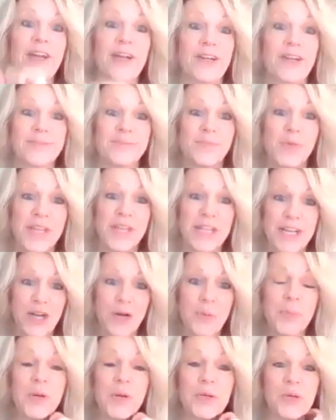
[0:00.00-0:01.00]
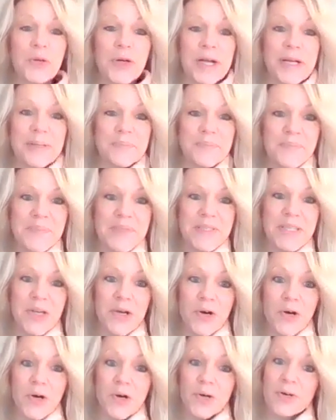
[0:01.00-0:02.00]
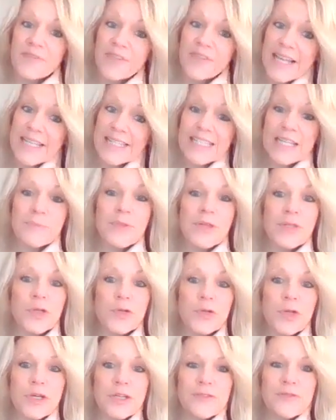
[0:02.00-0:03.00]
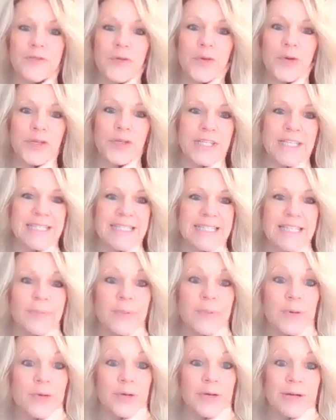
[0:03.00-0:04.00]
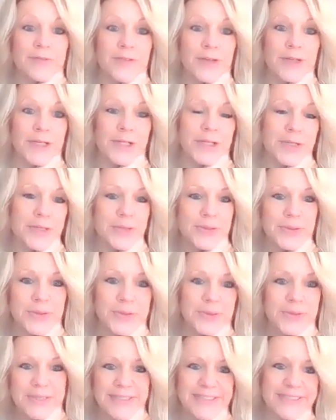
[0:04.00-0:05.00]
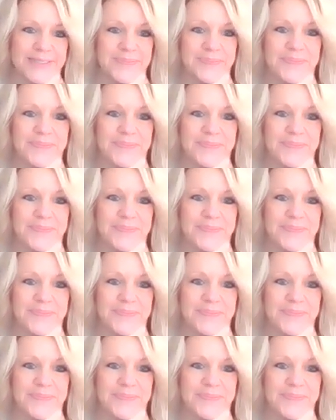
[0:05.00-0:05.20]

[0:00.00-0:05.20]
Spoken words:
there within our program. So if that's something you're looking for, this is the program for you.